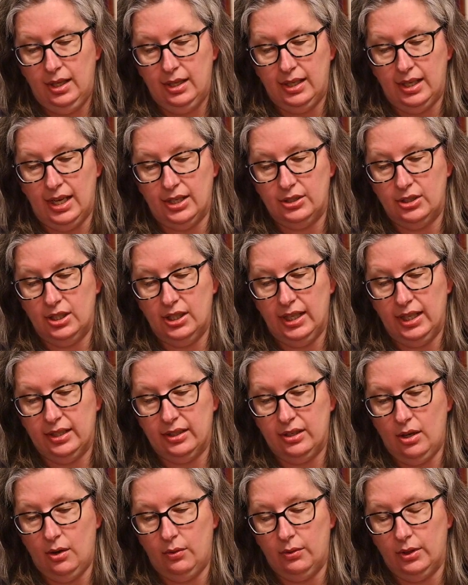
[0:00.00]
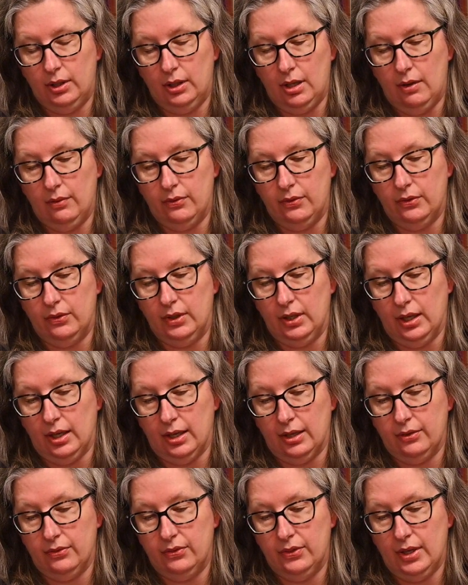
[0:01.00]
Can she let go of the love of her
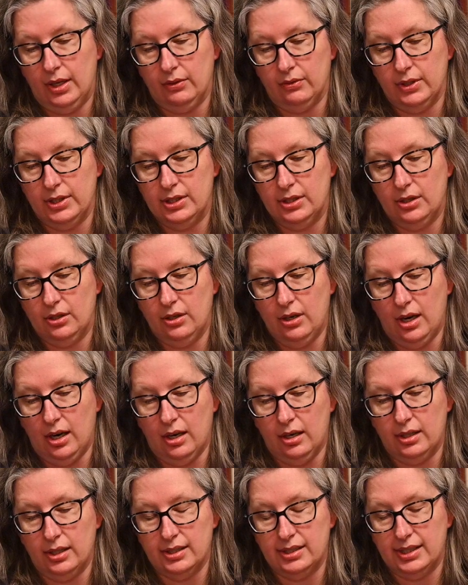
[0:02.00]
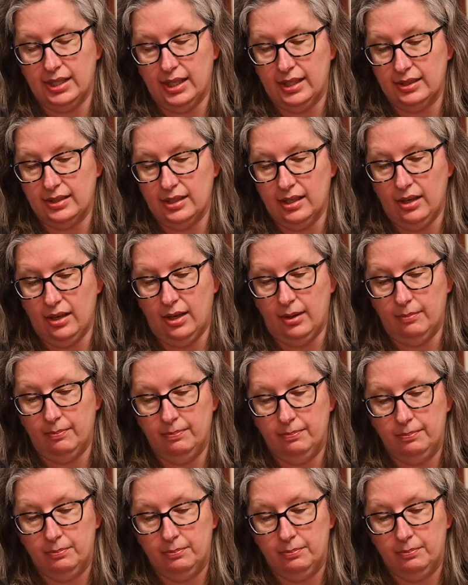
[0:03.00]
life and risk her heart a second time?